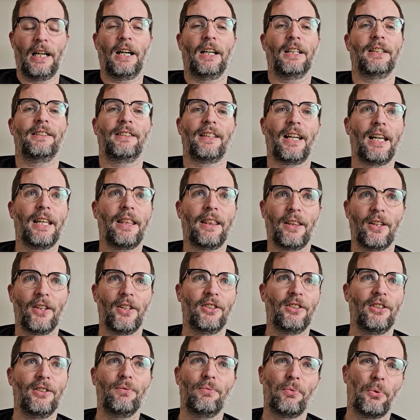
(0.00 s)
I say
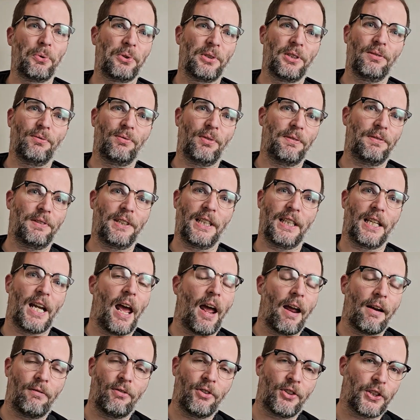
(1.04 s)
thirteen, fourteen, fifteen
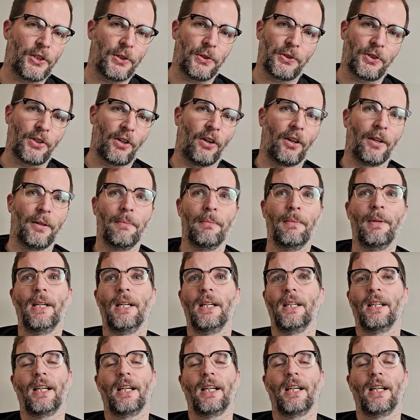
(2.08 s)
every single time.